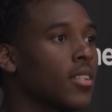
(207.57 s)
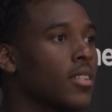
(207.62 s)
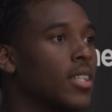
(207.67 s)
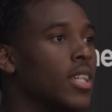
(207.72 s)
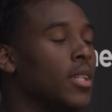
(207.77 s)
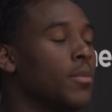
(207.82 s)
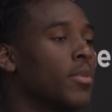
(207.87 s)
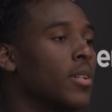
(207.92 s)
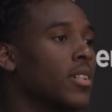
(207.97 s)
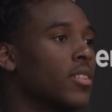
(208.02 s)

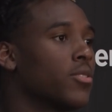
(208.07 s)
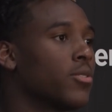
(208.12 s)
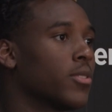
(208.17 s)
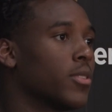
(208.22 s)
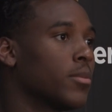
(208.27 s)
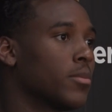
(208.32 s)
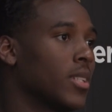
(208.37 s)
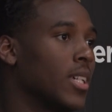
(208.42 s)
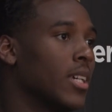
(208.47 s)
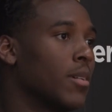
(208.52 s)
keep us
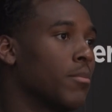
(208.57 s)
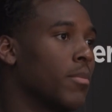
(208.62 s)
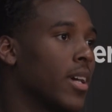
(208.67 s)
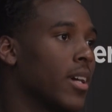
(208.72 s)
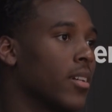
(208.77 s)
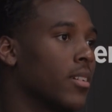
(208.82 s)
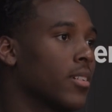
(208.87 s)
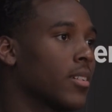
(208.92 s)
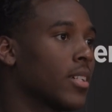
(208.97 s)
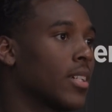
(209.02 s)
from getting
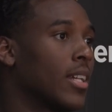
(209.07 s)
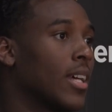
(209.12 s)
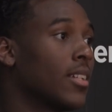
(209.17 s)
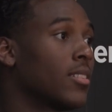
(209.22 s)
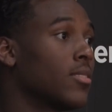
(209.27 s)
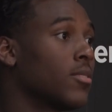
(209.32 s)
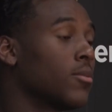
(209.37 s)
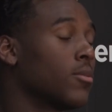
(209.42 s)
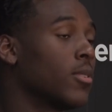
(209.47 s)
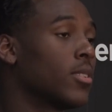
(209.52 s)
better. Cause
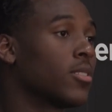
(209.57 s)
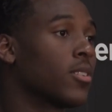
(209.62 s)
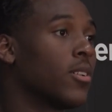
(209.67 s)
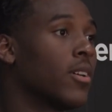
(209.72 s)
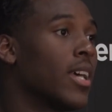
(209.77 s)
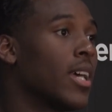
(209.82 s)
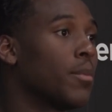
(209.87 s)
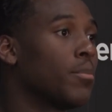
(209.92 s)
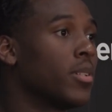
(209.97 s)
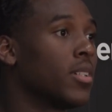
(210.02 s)
that's what's
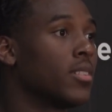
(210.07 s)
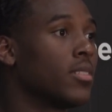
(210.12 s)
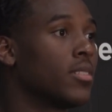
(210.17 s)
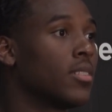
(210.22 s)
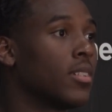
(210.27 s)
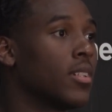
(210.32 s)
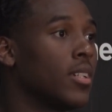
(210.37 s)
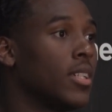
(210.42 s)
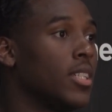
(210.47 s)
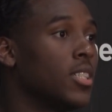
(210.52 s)
going to help
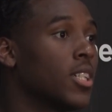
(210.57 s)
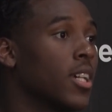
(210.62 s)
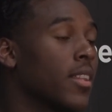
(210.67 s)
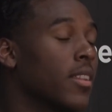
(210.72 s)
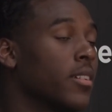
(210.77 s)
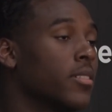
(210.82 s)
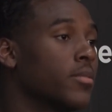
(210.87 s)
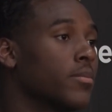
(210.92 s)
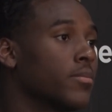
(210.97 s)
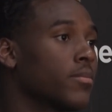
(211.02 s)
us, each
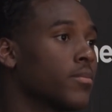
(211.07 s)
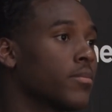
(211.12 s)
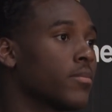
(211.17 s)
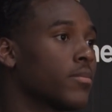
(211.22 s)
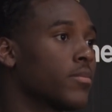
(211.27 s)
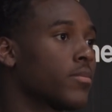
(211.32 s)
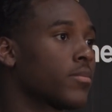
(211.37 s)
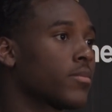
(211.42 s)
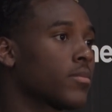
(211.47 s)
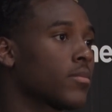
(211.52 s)
other.
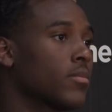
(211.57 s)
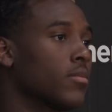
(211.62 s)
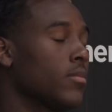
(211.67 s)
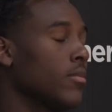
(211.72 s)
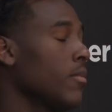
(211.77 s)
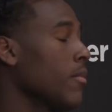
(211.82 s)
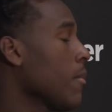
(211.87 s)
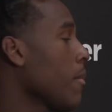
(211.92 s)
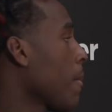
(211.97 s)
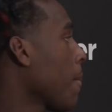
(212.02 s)

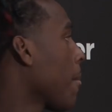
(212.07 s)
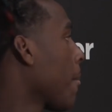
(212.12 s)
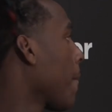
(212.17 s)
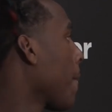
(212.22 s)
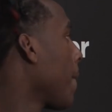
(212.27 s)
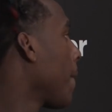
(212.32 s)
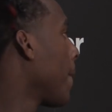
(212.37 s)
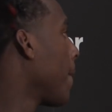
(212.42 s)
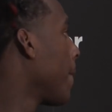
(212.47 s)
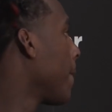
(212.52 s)
Marquez,
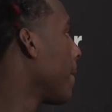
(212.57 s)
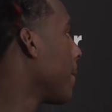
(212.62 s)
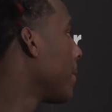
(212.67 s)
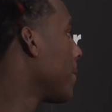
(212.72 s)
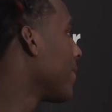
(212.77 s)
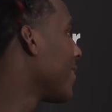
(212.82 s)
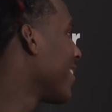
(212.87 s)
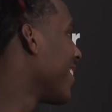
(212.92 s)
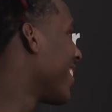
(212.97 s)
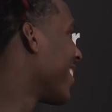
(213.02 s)
trailing
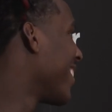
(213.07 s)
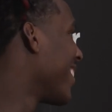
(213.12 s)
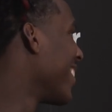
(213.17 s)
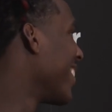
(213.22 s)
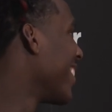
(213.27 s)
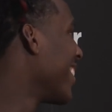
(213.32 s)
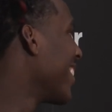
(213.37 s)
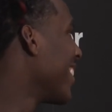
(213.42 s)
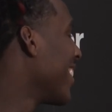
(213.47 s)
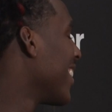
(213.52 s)
off of that,
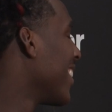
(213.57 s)
how would